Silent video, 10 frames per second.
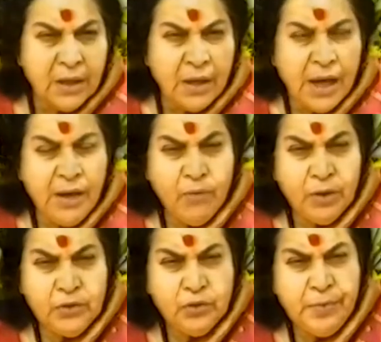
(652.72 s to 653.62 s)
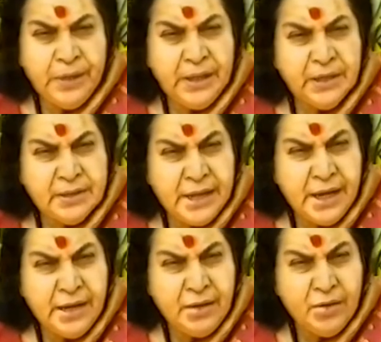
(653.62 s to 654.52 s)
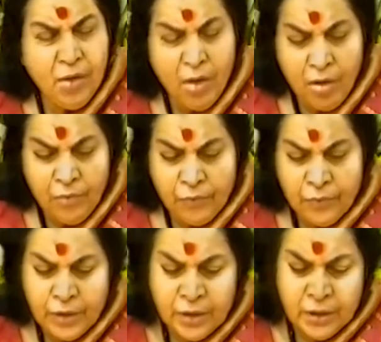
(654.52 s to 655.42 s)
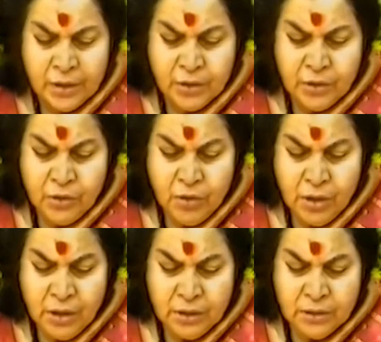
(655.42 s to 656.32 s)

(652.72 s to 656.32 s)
And what should be the state of your